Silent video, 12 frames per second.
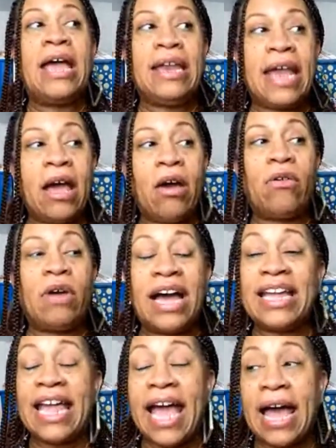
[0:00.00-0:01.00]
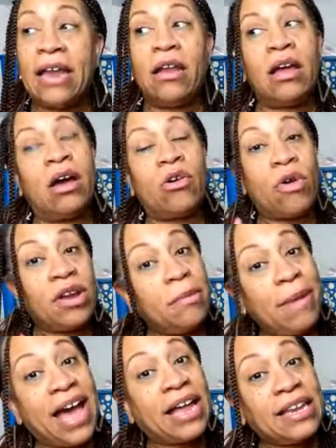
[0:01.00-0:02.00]
Now, again, according to
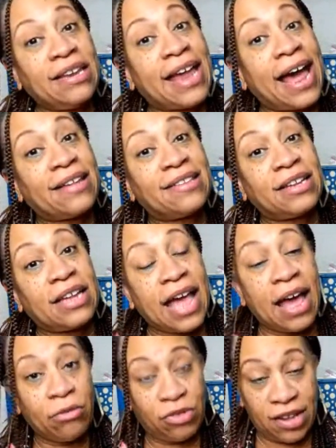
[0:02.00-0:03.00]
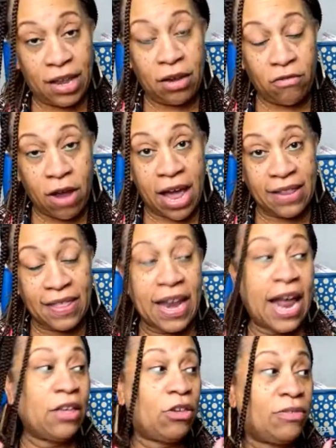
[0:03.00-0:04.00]
my tax accountant, right, that
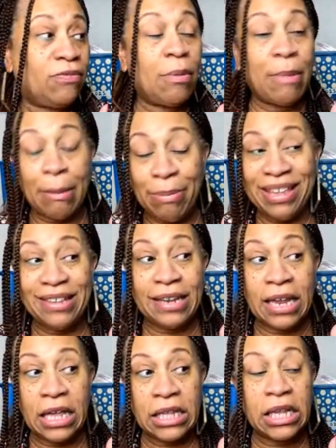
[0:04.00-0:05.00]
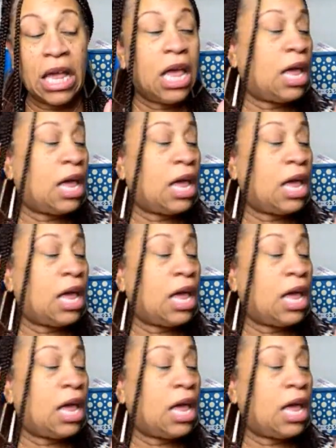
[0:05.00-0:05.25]
I use for my business,